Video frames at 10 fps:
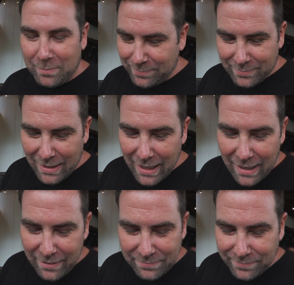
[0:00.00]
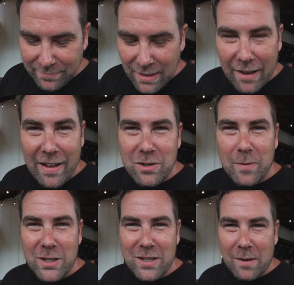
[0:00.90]
I've had too
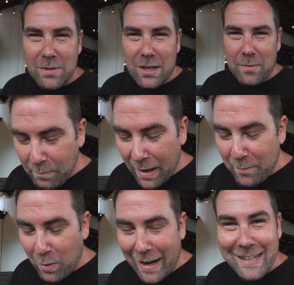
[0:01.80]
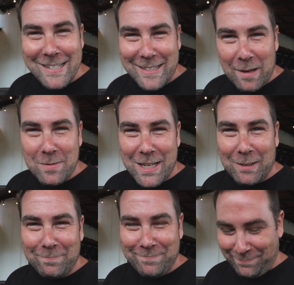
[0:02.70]
much dim sum. My brain is dim
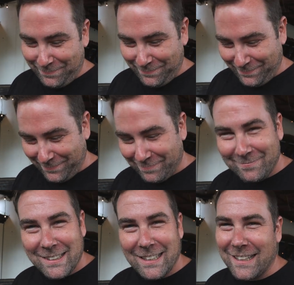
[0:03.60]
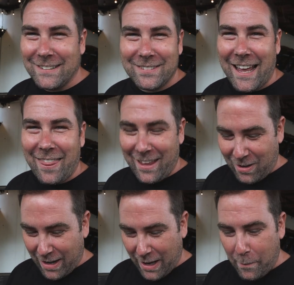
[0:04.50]
sum. Can't
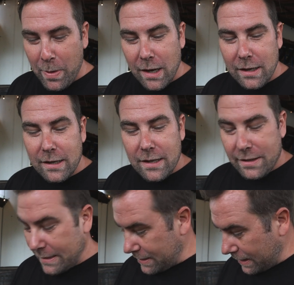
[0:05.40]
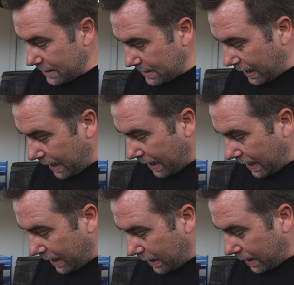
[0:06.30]
think right now. This is
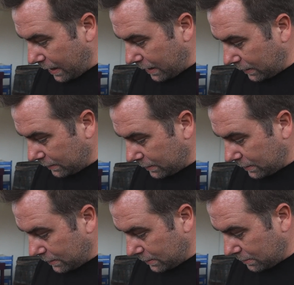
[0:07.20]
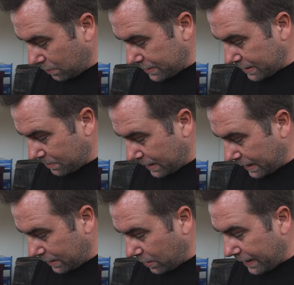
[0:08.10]
a. What was this one
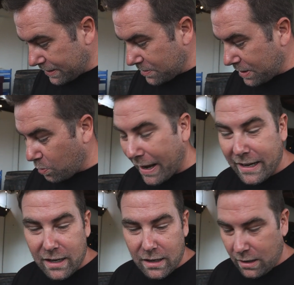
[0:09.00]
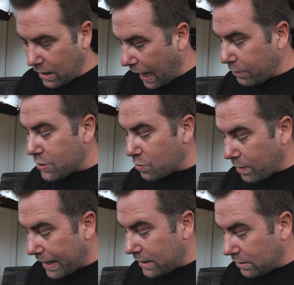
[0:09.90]
again? Oh, this was a red, Irish
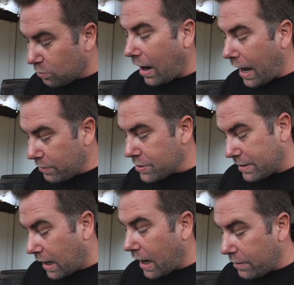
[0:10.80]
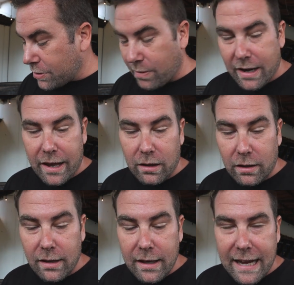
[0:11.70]
red, Irish yeah, Irish red ale,
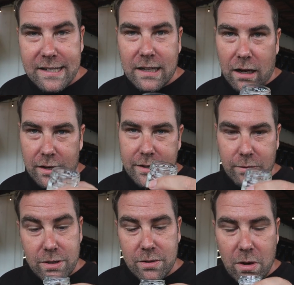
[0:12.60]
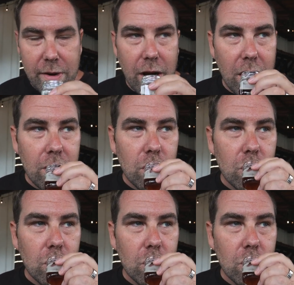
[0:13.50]
Escalante, which is where we are.